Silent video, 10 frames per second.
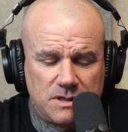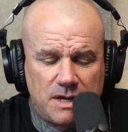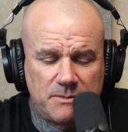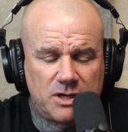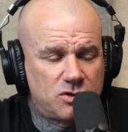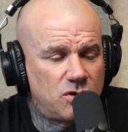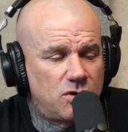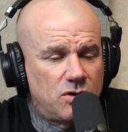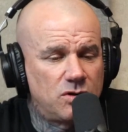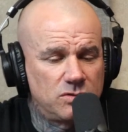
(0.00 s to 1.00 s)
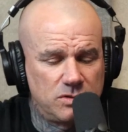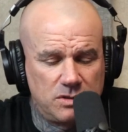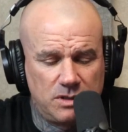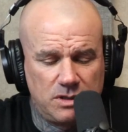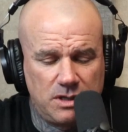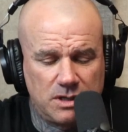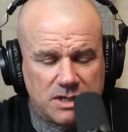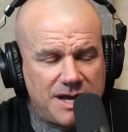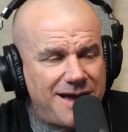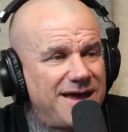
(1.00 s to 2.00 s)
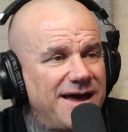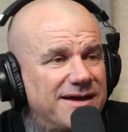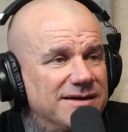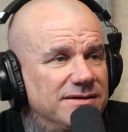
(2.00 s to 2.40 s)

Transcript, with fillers: I'm going to call Kayak,